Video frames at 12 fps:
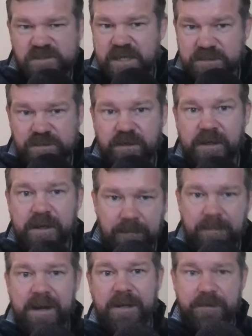Essentially, he
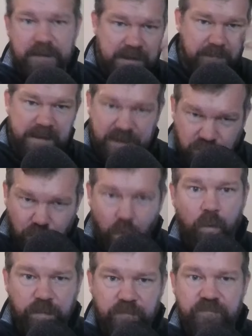made he made
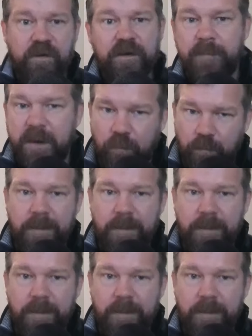gold the fundamental